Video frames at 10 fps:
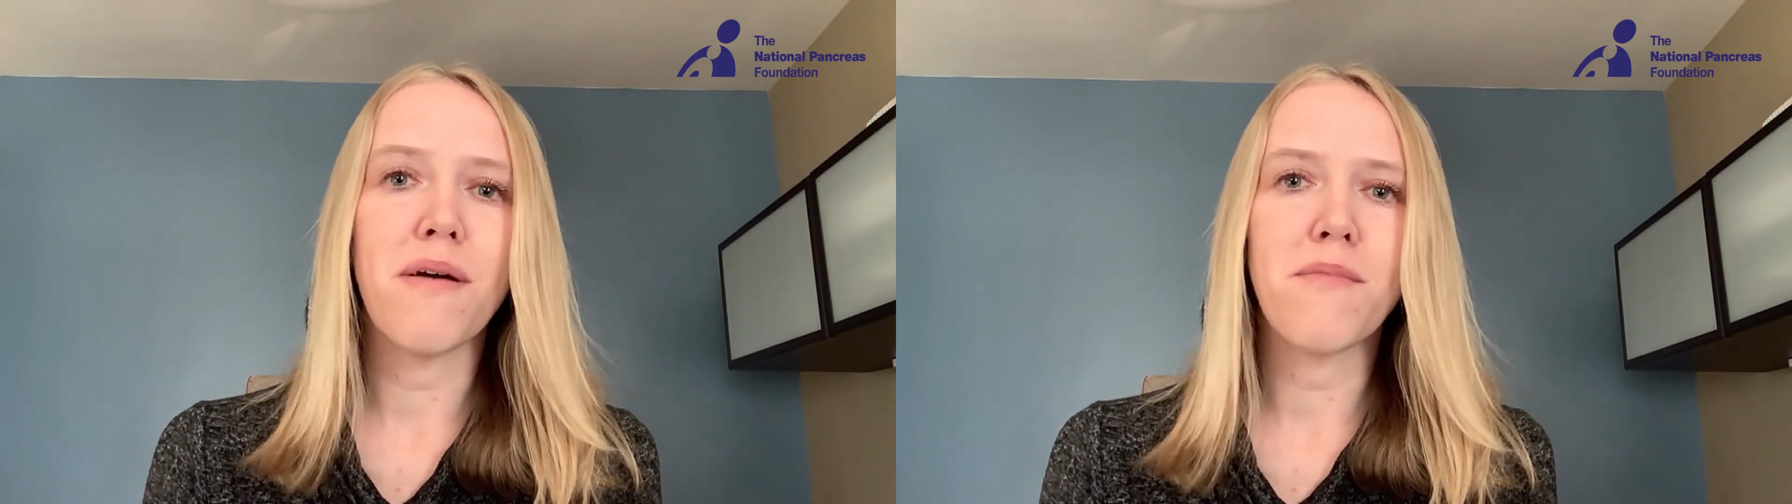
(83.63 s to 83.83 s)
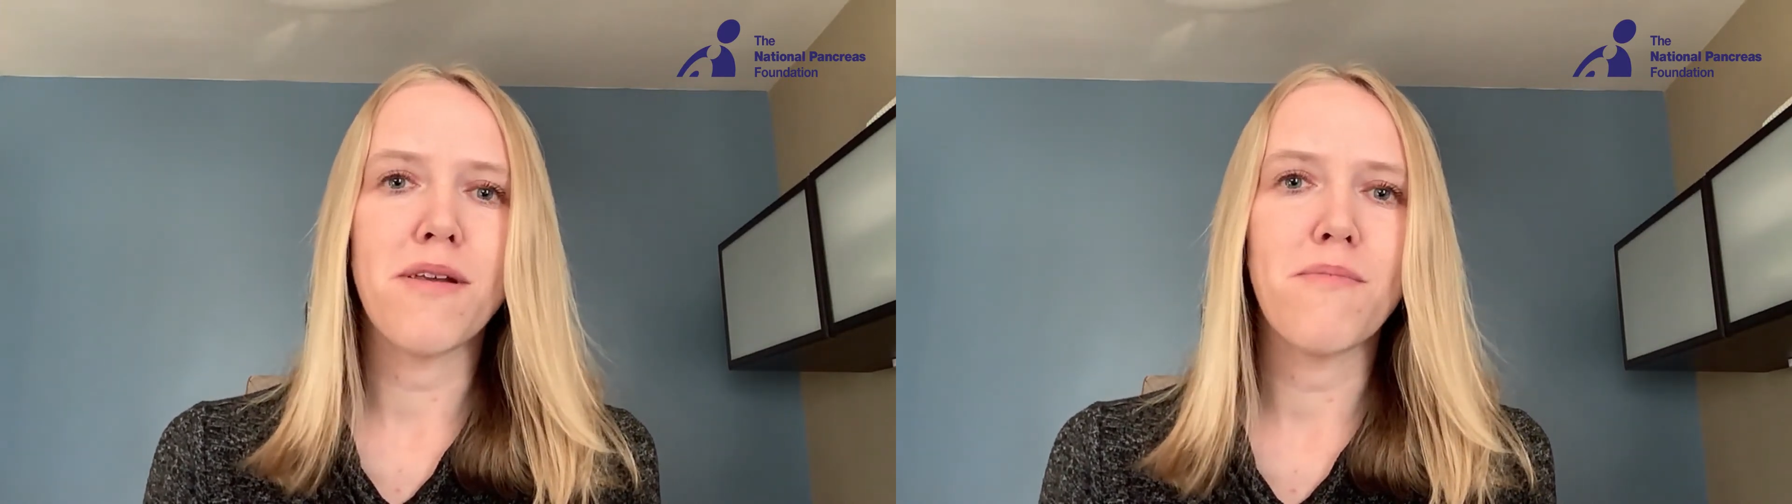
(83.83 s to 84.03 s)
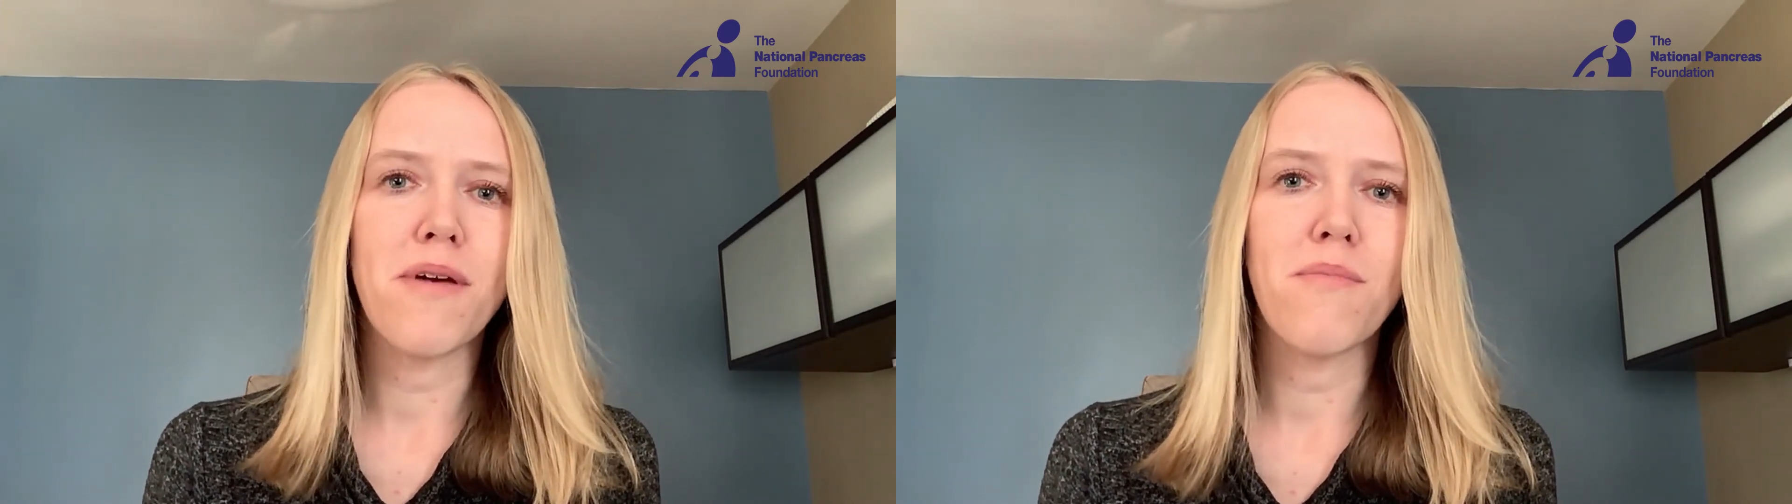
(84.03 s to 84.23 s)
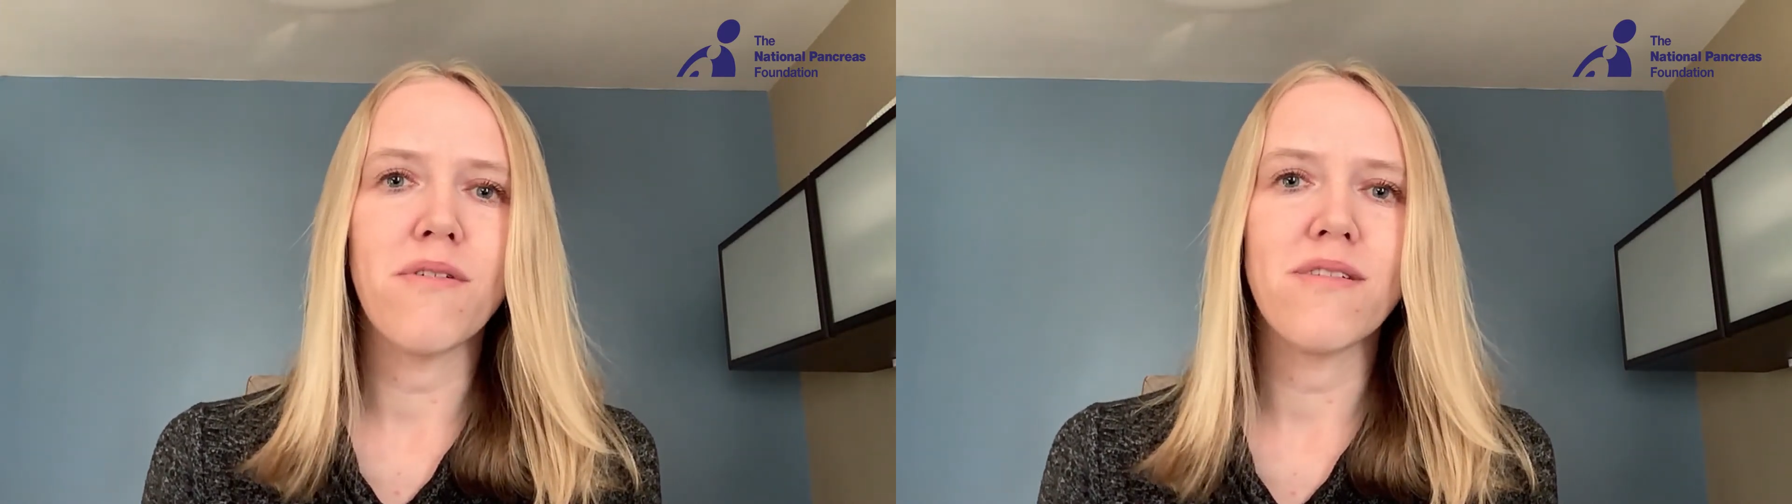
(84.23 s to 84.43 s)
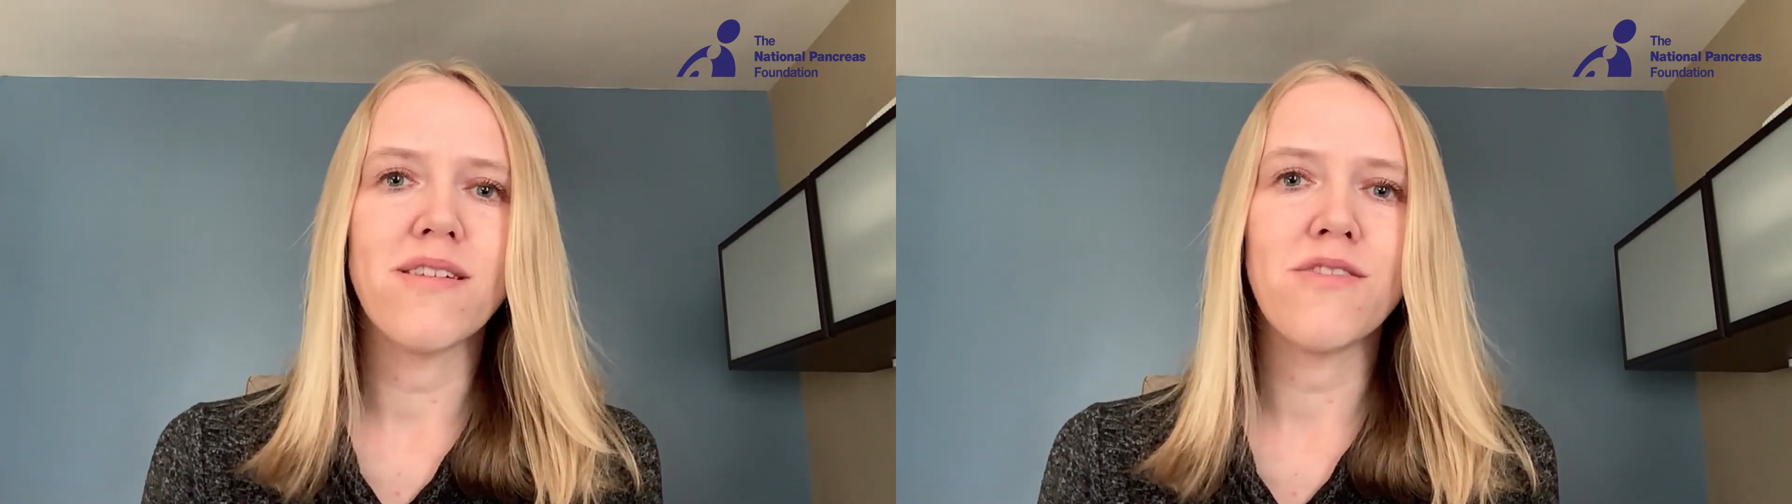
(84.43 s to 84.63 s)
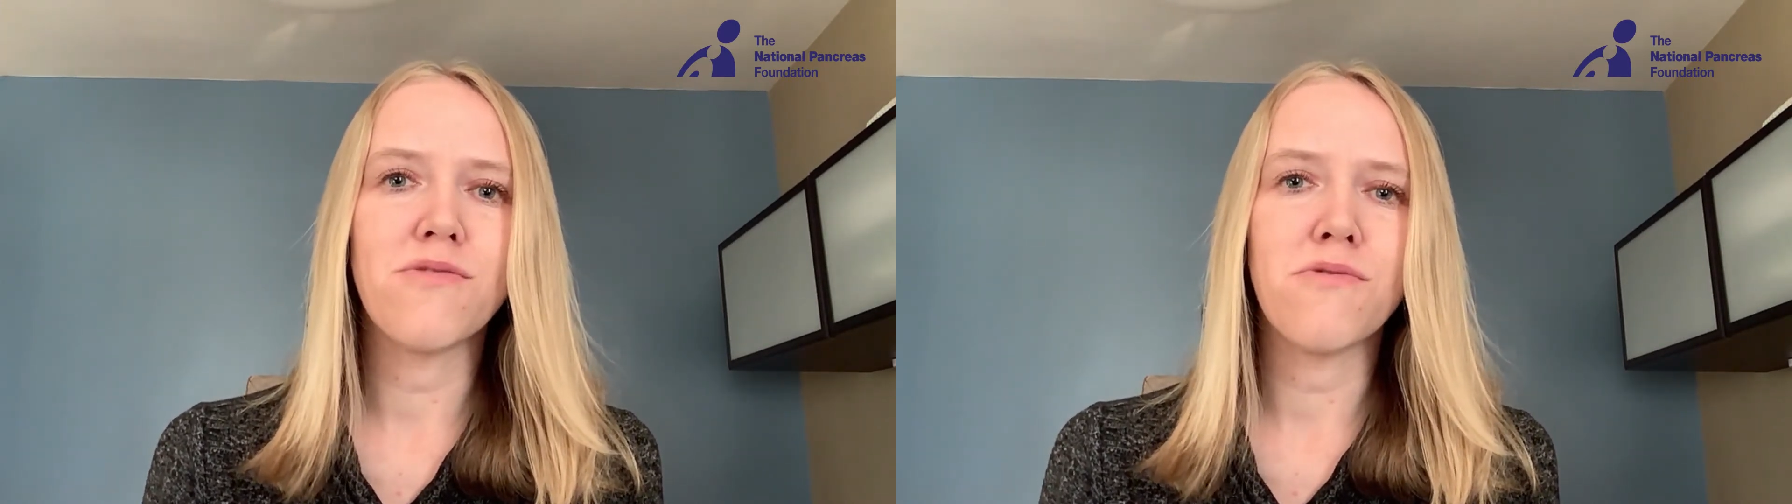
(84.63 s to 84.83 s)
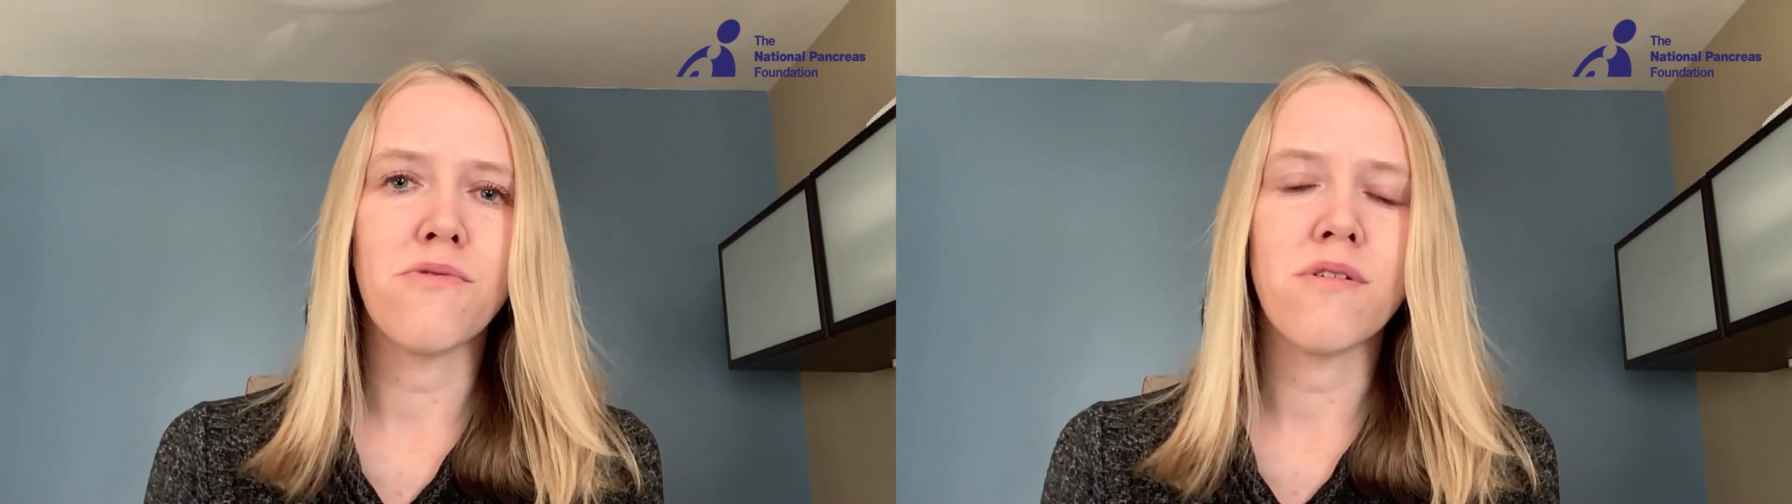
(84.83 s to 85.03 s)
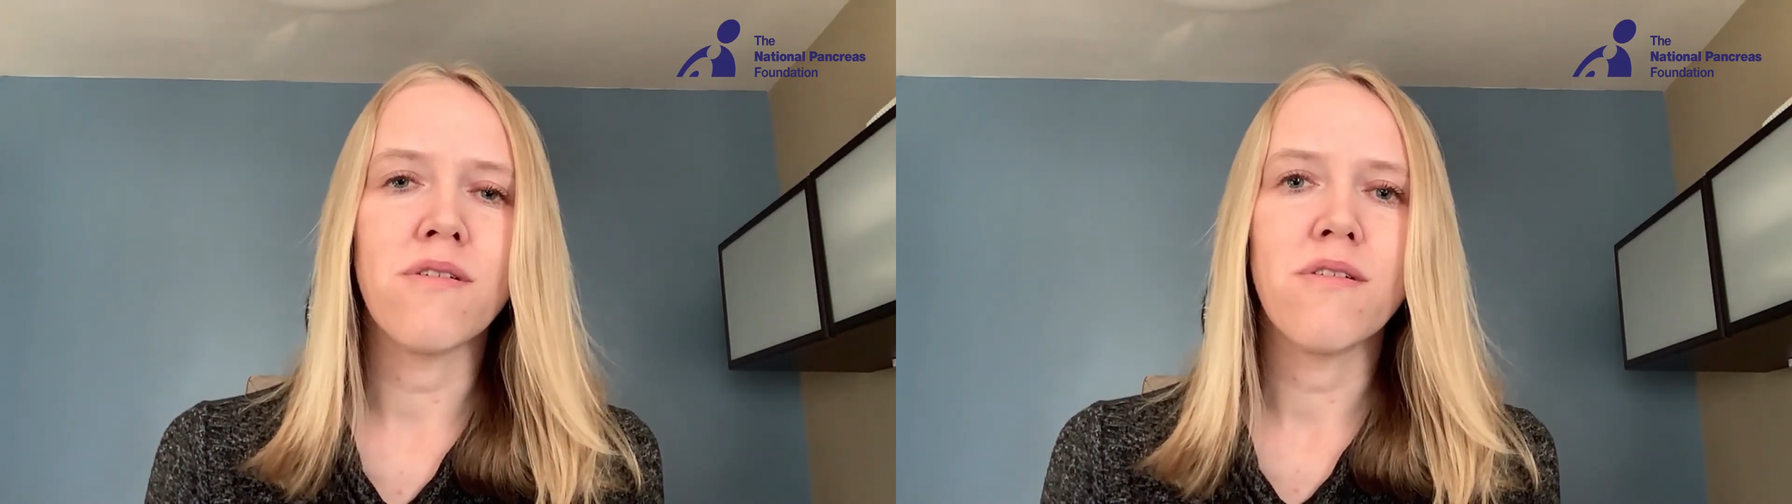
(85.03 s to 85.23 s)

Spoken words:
I'm going to be able to,